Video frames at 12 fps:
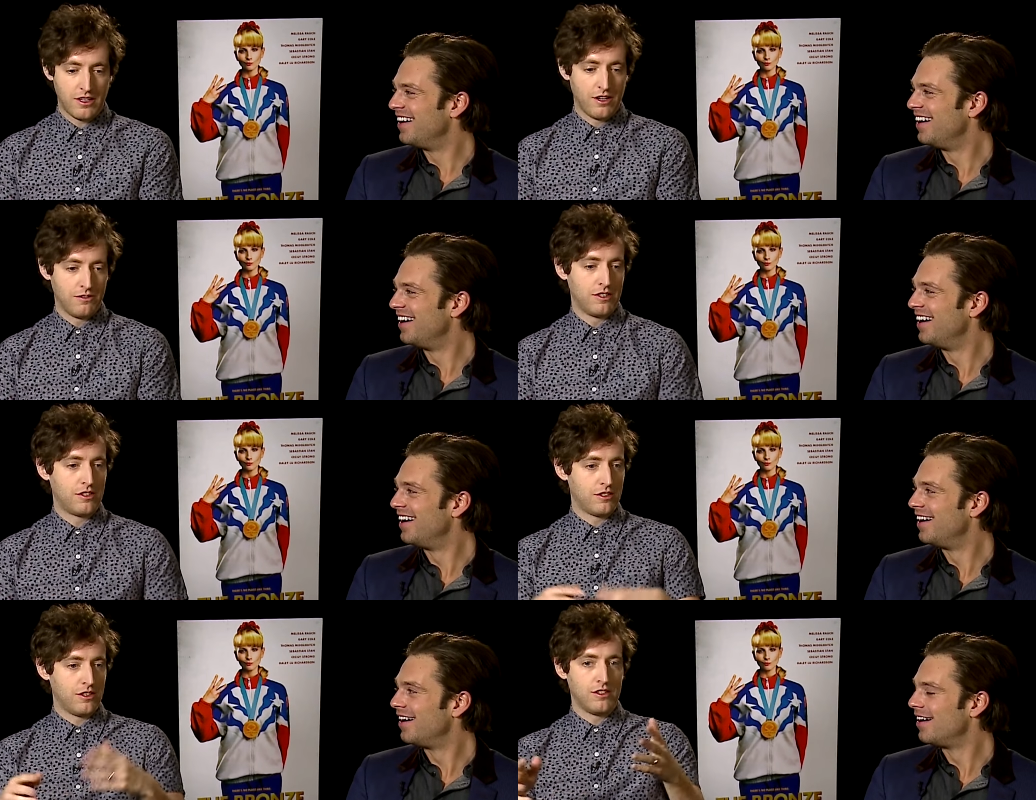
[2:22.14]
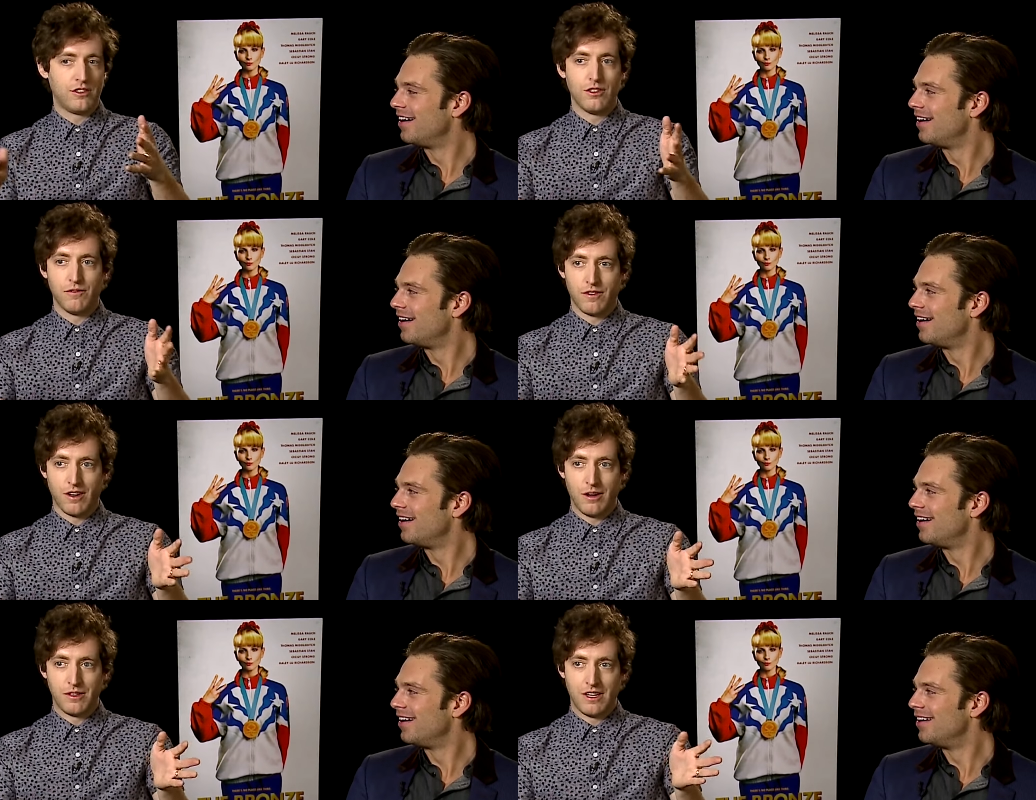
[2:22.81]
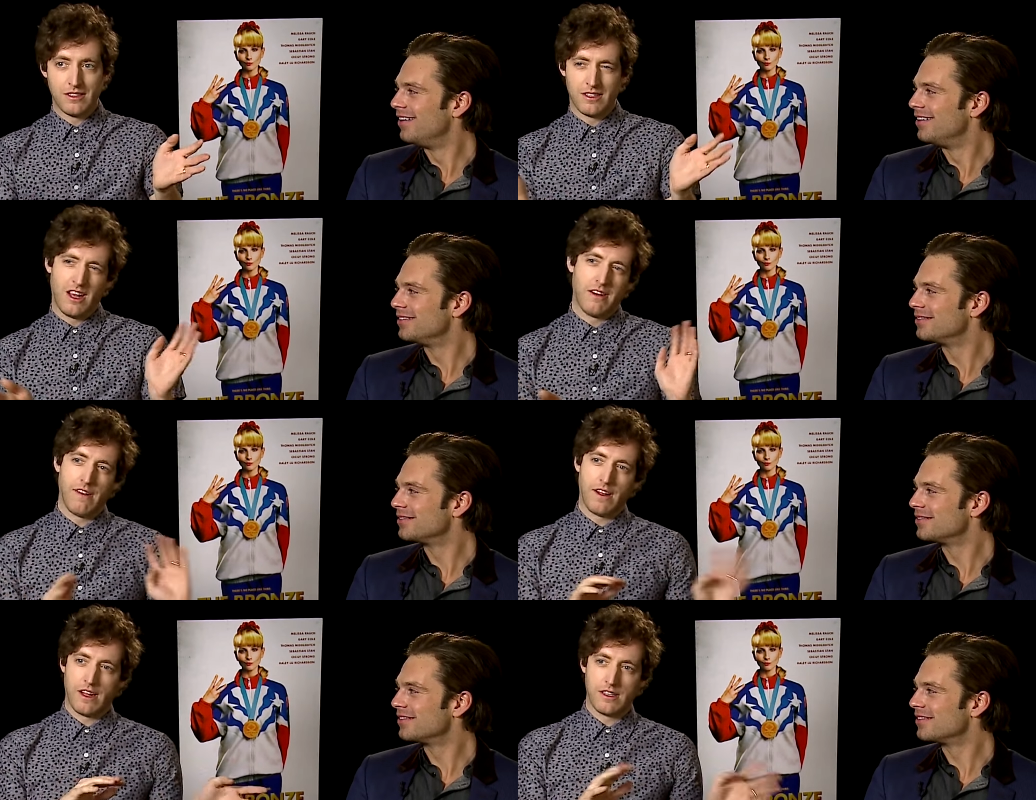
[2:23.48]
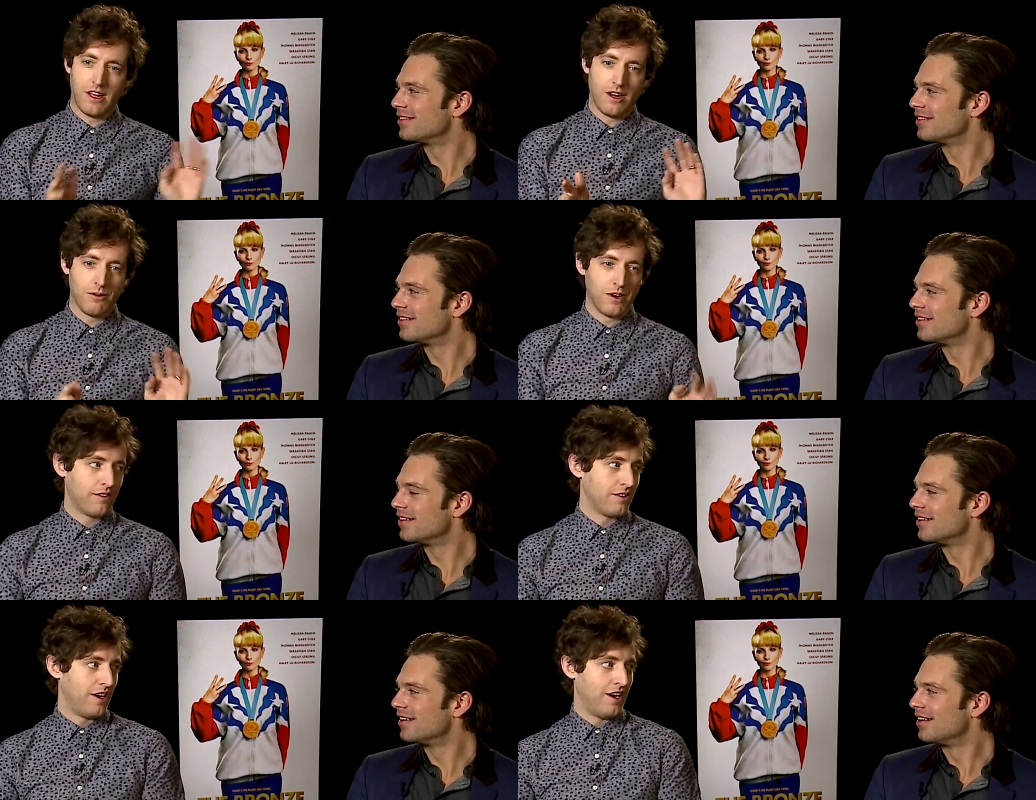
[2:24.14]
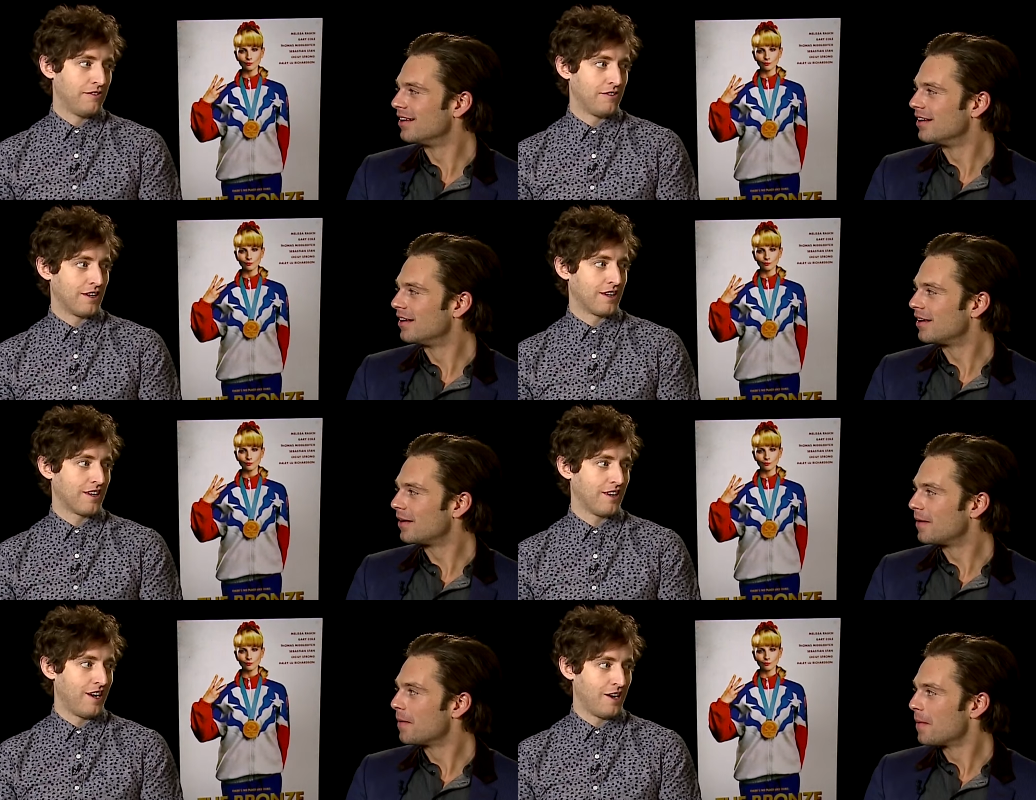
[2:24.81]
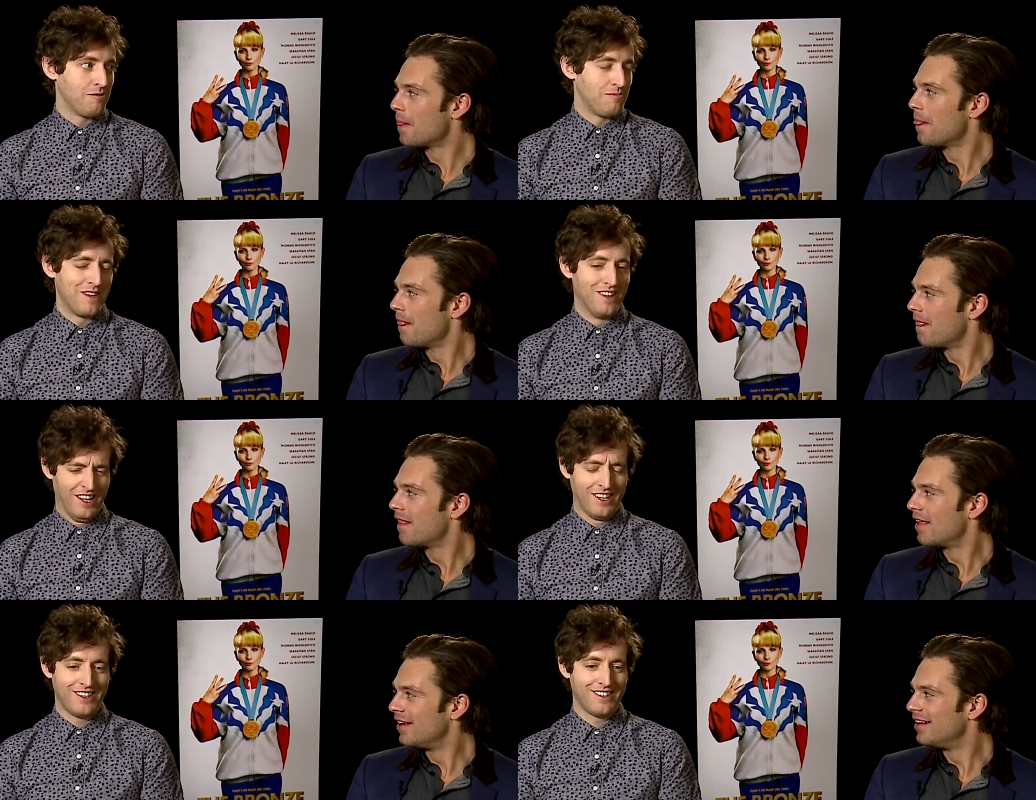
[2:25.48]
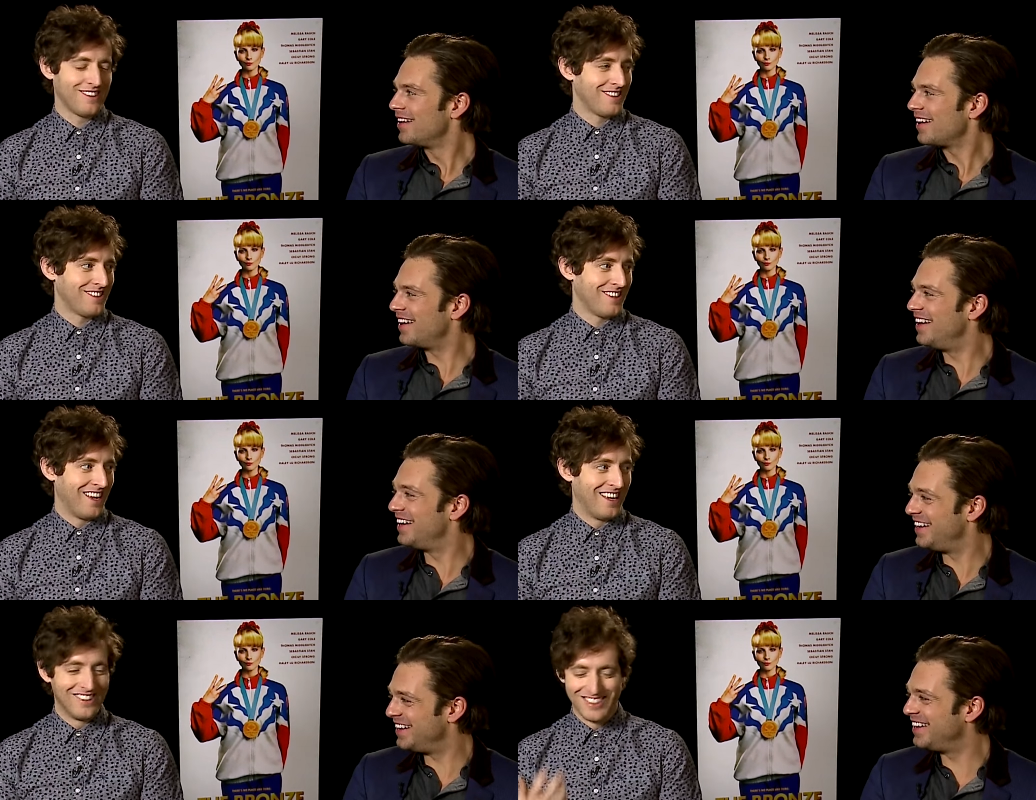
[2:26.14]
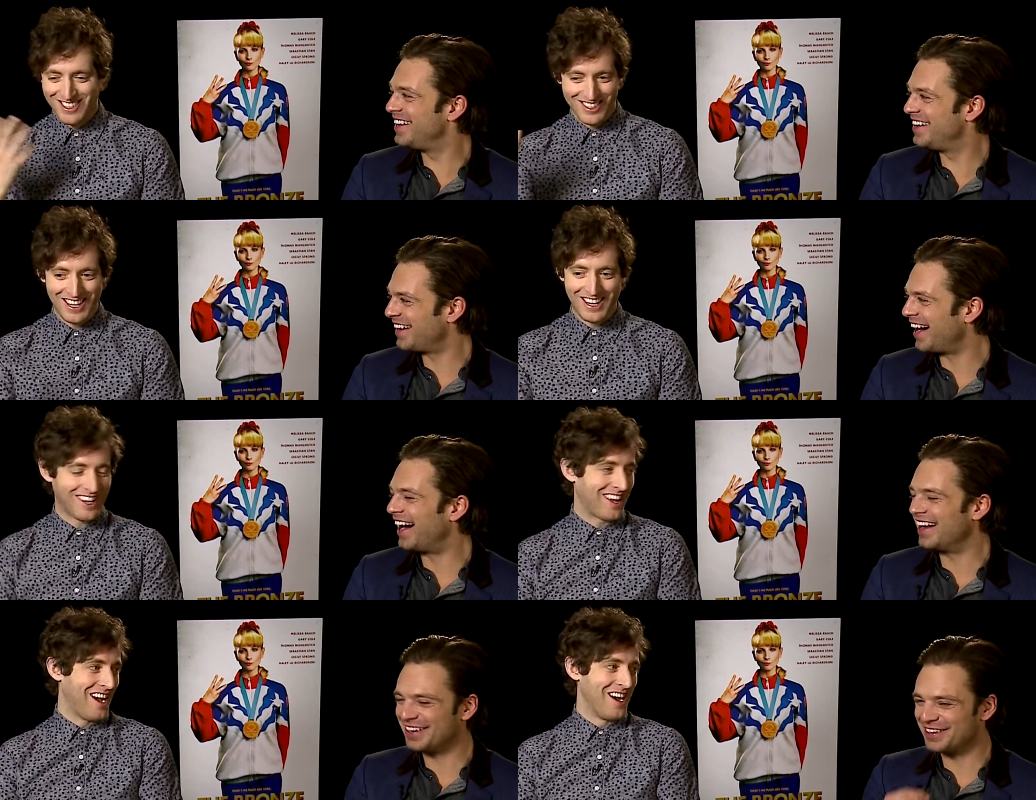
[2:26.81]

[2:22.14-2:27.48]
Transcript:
Speaker 1: you know we'd shoot you'd shoot for a couple days and have like a day or whatever off like I would be like it would just like come